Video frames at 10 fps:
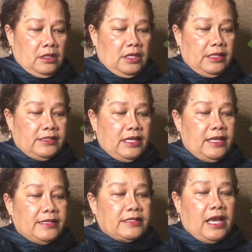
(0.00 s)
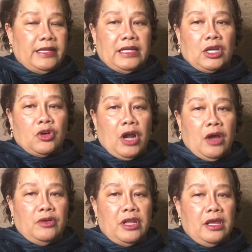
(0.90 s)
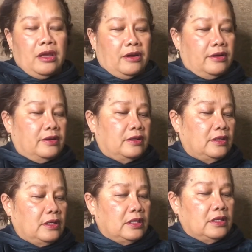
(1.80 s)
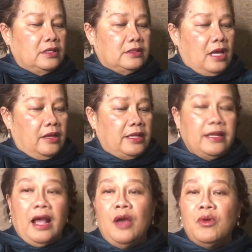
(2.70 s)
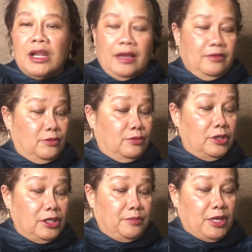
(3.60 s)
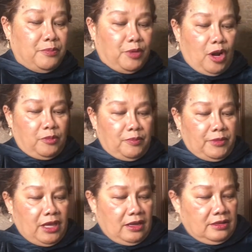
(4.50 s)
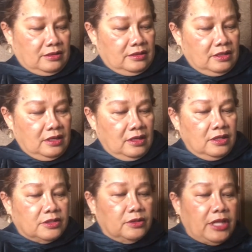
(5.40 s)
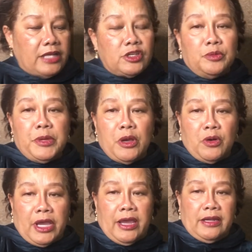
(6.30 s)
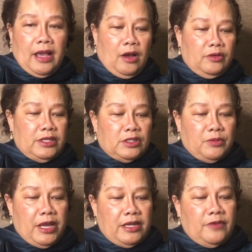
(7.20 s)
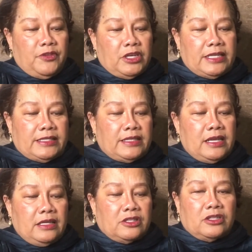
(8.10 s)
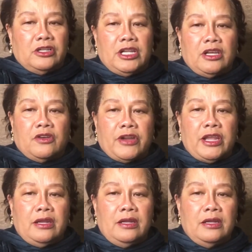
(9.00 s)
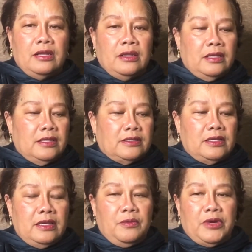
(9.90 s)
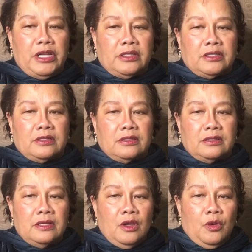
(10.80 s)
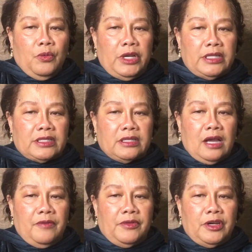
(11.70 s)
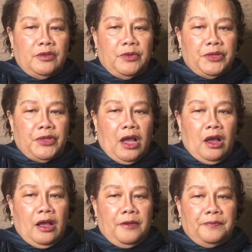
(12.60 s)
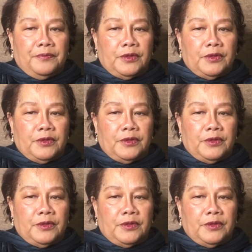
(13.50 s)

gets inside the crown here. There's, then I will have a really big problem then. So that should be okay now. This one, if you can see, it's turning green. See when it's when it's covered with um,